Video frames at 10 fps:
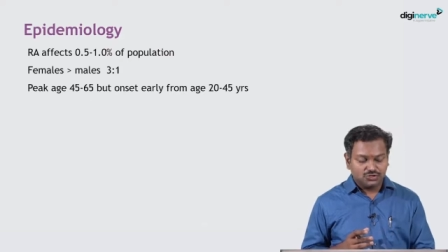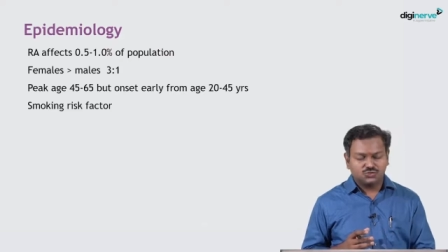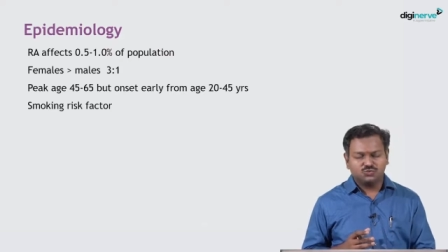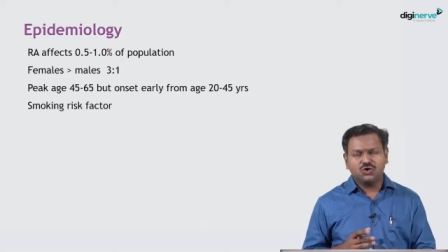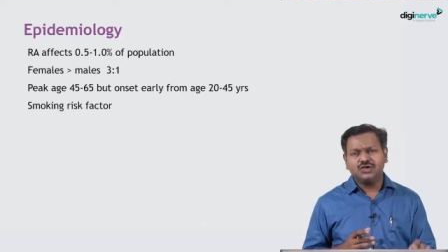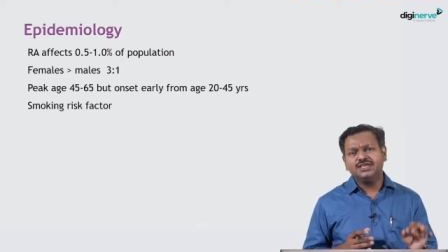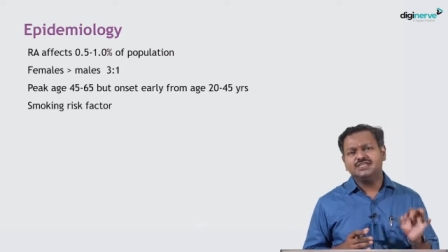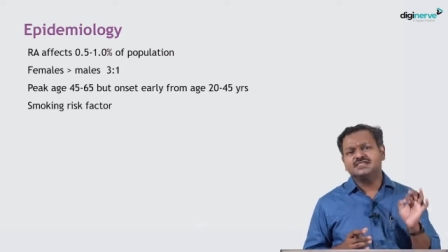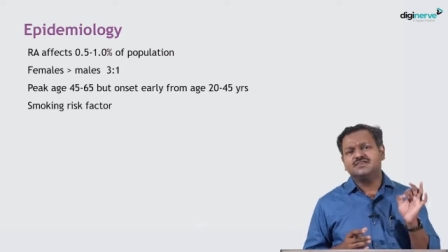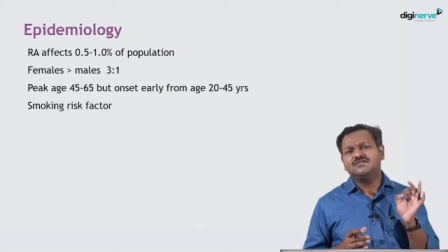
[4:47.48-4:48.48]
Smoking
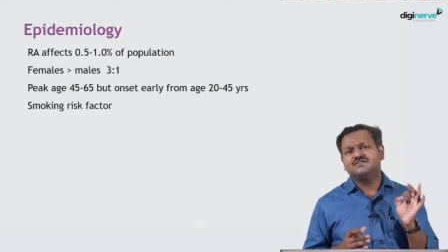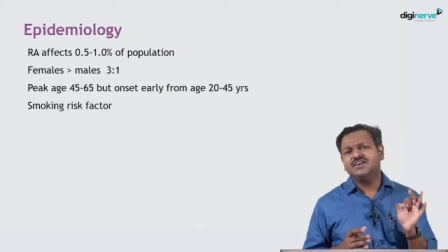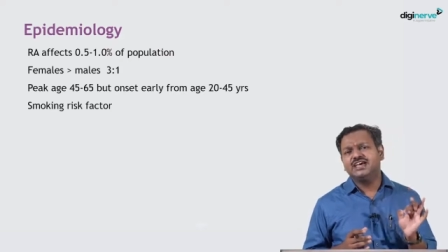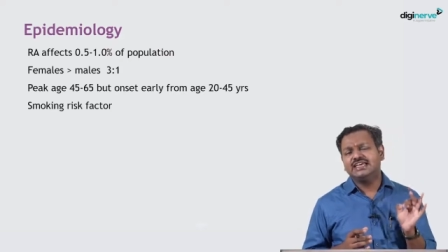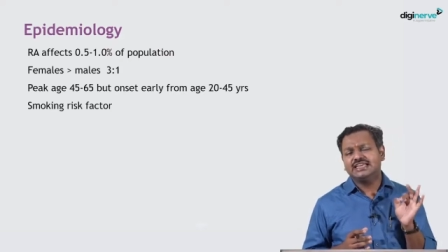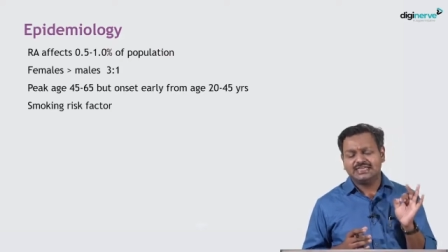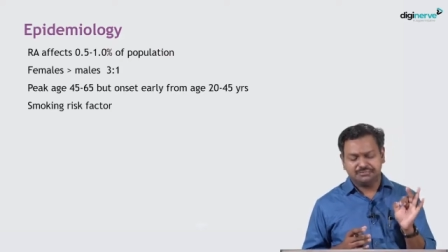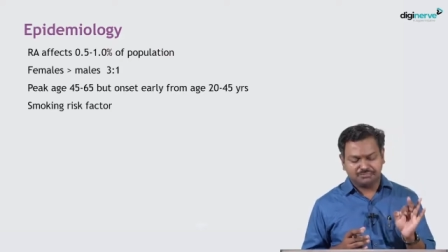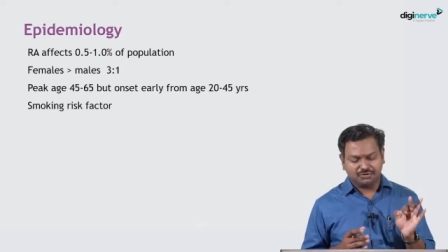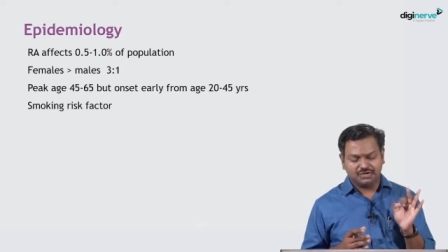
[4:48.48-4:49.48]
is a very
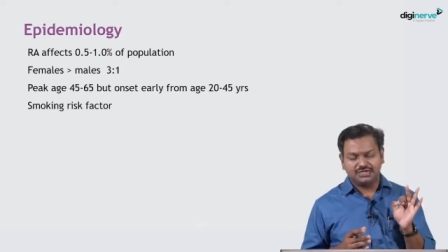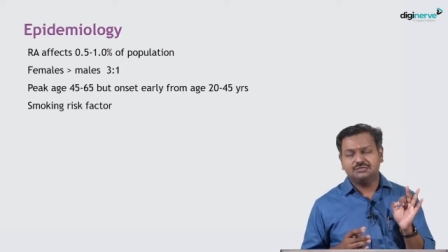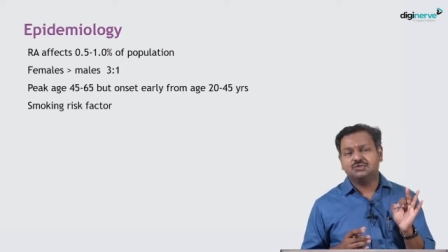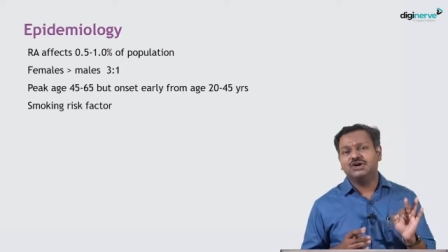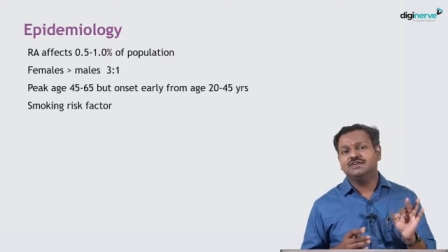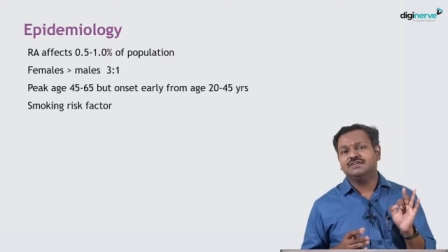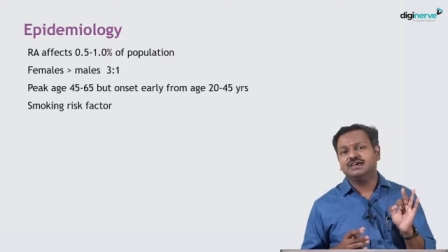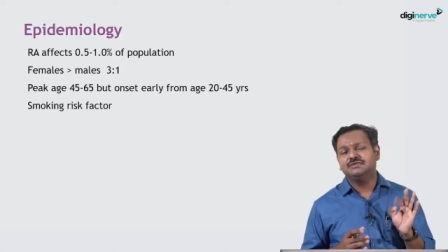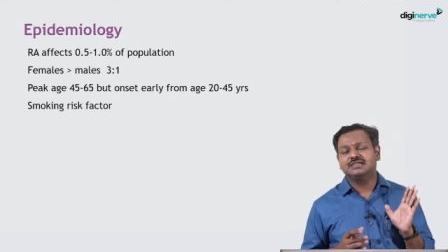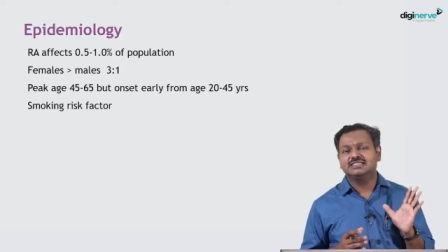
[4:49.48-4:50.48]
important
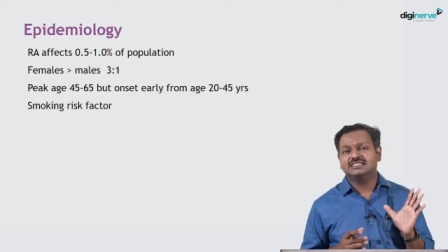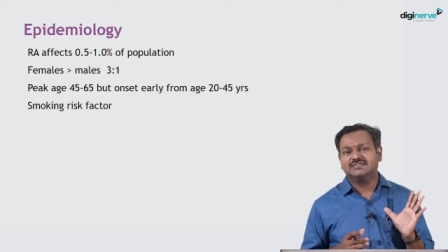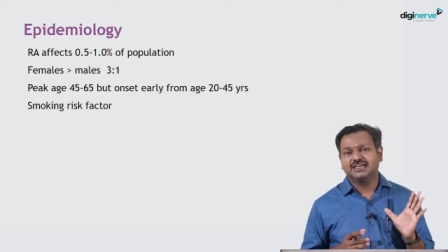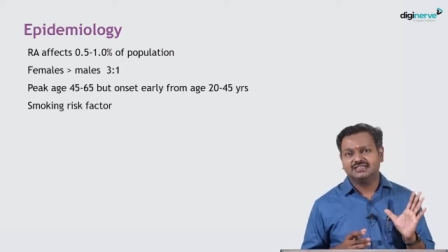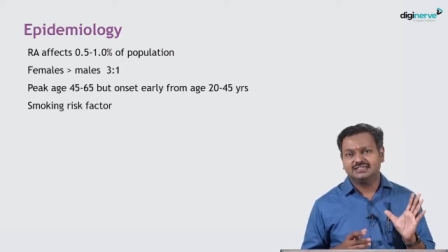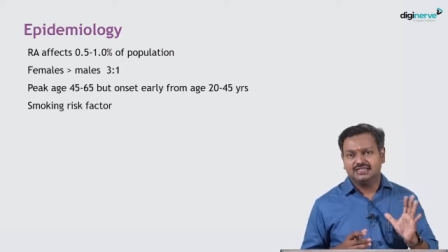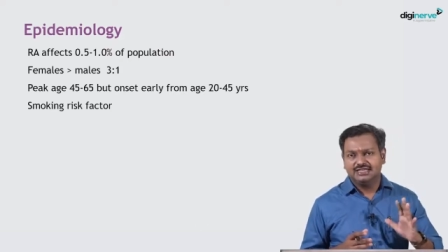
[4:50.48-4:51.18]
modifiable risk factor.